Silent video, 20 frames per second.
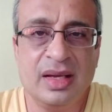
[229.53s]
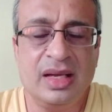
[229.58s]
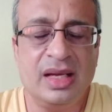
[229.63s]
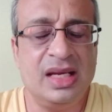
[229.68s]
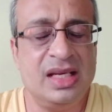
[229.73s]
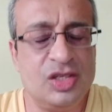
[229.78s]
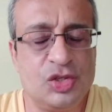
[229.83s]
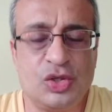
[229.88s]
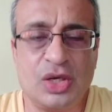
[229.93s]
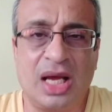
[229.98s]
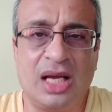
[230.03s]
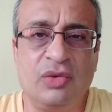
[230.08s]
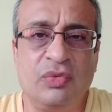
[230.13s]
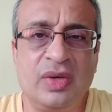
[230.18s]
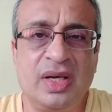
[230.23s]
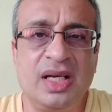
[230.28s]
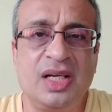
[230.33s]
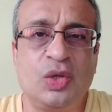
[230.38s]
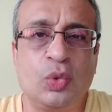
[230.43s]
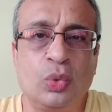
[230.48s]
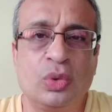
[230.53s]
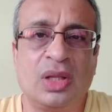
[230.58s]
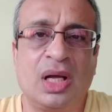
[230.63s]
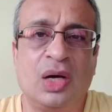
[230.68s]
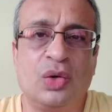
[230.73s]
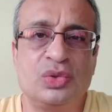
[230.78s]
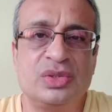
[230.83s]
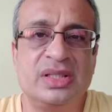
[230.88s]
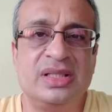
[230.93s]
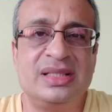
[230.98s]
In January two
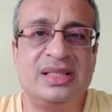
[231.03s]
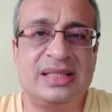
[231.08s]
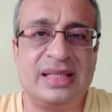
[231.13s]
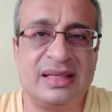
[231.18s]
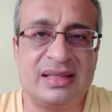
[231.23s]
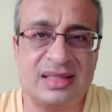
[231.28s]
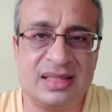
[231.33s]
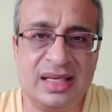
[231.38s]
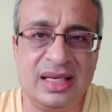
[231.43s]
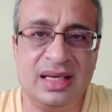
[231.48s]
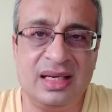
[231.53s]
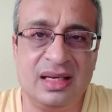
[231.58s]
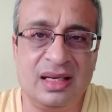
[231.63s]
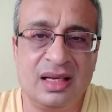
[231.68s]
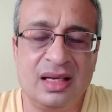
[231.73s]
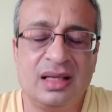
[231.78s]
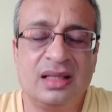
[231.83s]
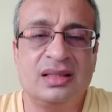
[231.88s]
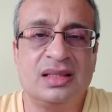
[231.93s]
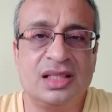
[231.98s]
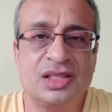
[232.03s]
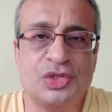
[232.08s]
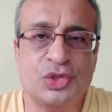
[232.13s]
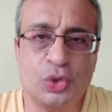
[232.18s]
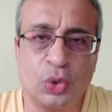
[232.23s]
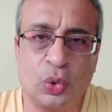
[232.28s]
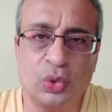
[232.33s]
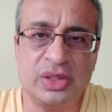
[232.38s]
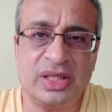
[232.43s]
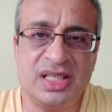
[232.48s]
thousand sixteen, the
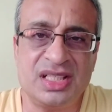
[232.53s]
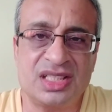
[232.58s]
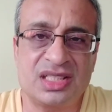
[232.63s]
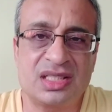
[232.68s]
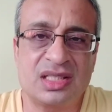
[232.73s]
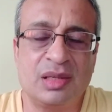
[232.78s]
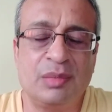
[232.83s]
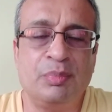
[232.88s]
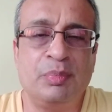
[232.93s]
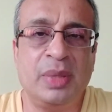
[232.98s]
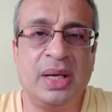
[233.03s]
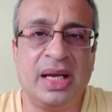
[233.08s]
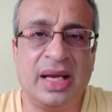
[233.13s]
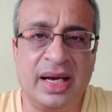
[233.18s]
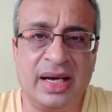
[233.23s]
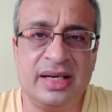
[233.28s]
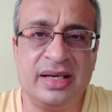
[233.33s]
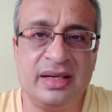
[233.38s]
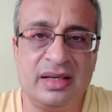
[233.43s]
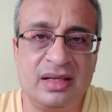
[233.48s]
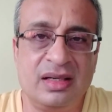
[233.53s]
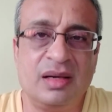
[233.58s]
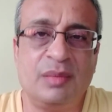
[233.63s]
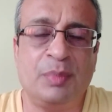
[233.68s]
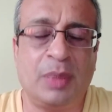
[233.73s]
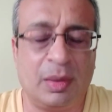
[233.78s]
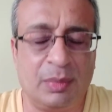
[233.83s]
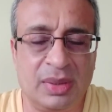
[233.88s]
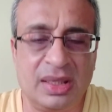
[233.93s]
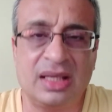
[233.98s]
Saudis beheaded,
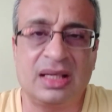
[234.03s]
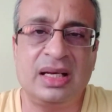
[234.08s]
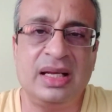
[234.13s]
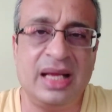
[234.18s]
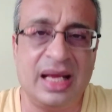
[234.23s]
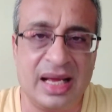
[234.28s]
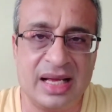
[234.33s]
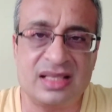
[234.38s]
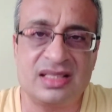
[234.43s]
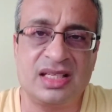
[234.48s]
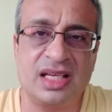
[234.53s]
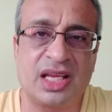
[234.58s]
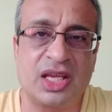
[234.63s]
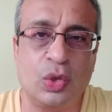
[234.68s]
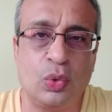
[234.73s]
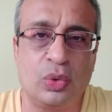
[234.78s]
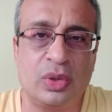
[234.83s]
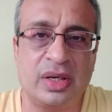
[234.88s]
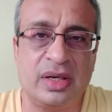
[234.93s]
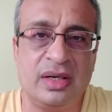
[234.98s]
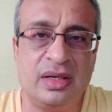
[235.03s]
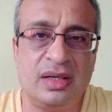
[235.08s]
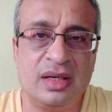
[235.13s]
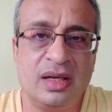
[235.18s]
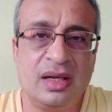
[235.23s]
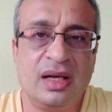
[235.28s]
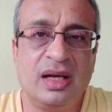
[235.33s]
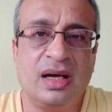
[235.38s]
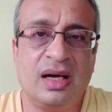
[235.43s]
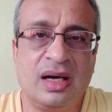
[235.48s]
publicly executed
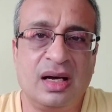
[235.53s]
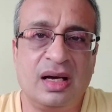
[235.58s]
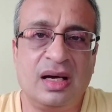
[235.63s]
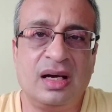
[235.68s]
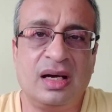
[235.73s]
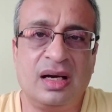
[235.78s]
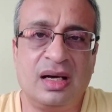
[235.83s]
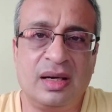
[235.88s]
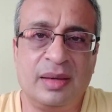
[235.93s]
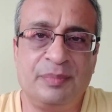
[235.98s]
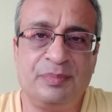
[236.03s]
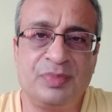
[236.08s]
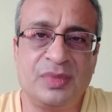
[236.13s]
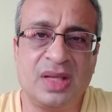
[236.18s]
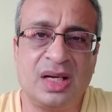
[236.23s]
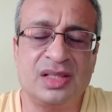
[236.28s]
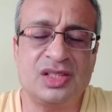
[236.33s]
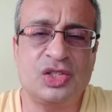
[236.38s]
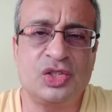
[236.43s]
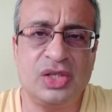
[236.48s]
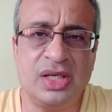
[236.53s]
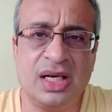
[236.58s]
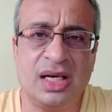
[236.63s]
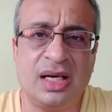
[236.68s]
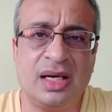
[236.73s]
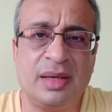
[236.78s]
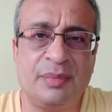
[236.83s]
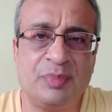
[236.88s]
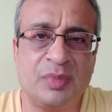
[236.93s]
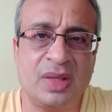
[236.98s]
uh, uh, a
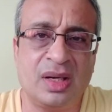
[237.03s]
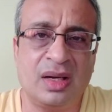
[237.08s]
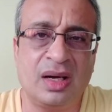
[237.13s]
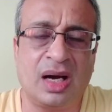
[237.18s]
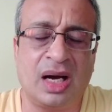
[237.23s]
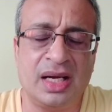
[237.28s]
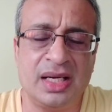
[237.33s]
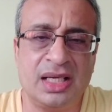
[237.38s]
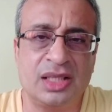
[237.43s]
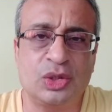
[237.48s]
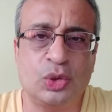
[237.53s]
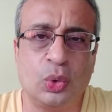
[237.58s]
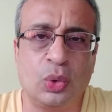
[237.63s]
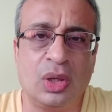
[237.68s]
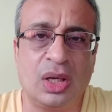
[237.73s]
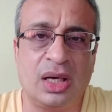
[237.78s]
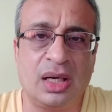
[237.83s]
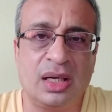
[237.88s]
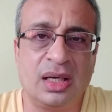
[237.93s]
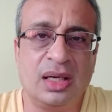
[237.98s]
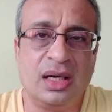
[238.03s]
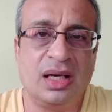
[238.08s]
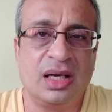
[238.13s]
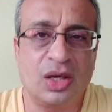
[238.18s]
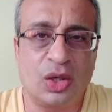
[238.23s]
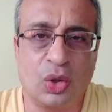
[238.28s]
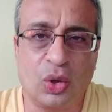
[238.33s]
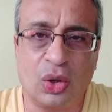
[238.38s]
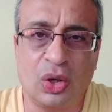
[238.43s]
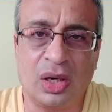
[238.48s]
Shia uh, Ayatollah
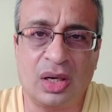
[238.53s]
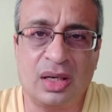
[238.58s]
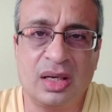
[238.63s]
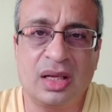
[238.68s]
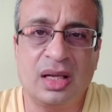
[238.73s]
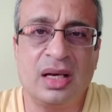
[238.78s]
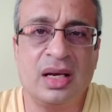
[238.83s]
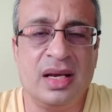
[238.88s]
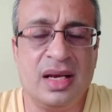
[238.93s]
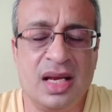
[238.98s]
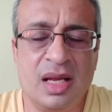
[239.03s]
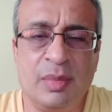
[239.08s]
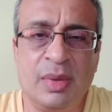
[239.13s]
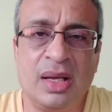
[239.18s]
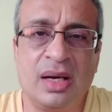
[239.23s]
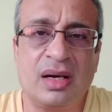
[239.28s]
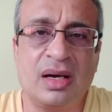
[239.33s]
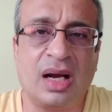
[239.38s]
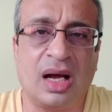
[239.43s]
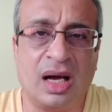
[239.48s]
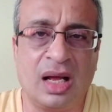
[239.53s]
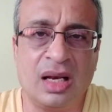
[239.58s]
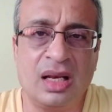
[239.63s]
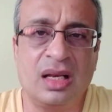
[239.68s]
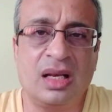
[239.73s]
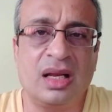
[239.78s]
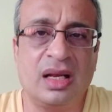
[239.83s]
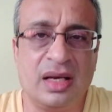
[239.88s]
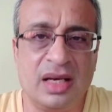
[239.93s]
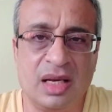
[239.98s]
called Nimr
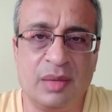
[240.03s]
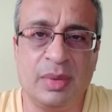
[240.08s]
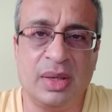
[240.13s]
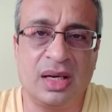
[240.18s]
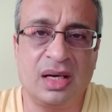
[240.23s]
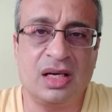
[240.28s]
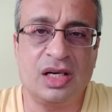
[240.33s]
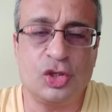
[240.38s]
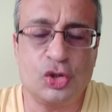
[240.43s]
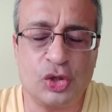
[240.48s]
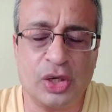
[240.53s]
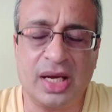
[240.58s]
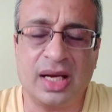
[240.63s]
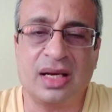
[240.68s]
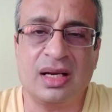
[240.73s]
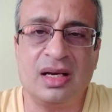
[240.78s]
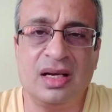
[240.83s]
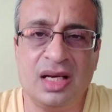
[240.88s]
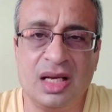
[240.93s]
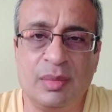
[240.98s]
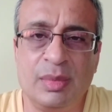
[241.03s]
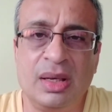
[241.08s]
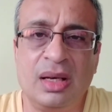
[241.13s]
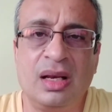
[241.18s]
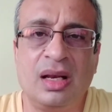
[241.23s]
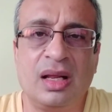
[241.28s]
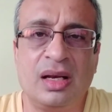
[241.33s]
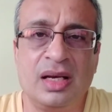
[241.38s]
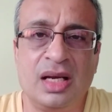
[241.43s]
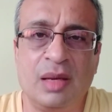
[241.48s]
al-Nimr, Sheikh
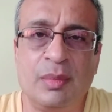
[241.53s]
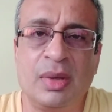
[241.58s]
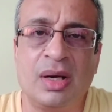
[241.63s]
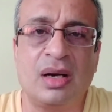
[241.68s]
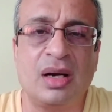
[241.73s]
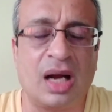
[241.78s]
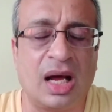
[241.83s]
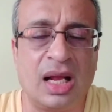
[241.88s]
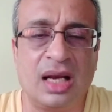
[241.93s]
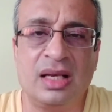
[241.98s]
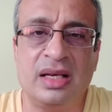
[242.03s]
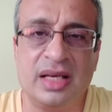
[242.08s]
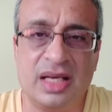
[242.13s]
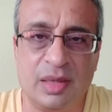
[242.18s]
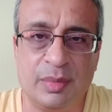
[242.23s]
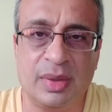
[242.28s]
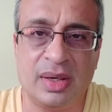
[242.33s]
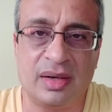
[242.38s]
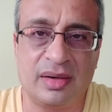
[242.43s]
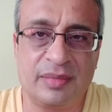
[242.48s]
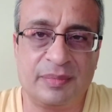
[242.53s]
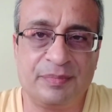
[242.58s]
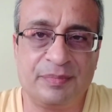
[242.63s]
Nimr Nimr al-Nimr.